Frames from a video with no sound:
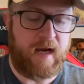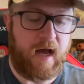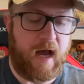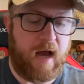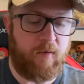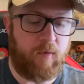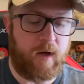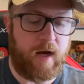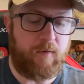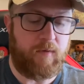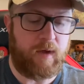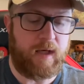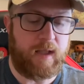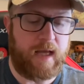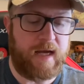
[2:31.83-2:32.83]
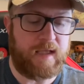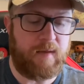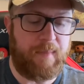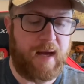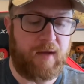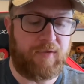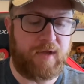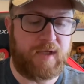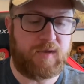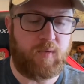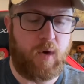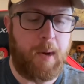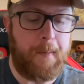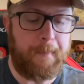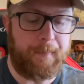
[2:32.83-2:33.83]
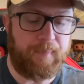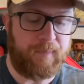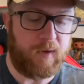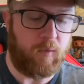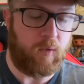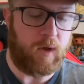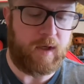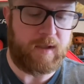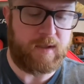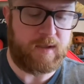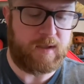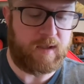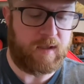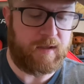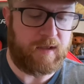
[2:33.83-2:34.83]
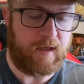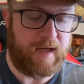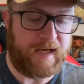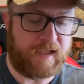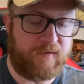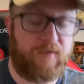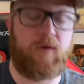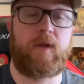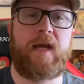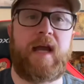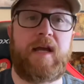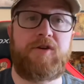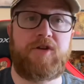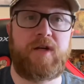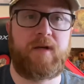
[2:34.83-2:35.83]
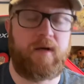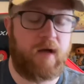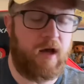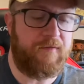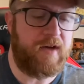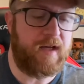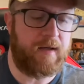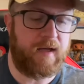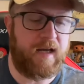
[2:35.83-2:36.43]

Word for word: I, what I really liked about this one was the exfoliation of it.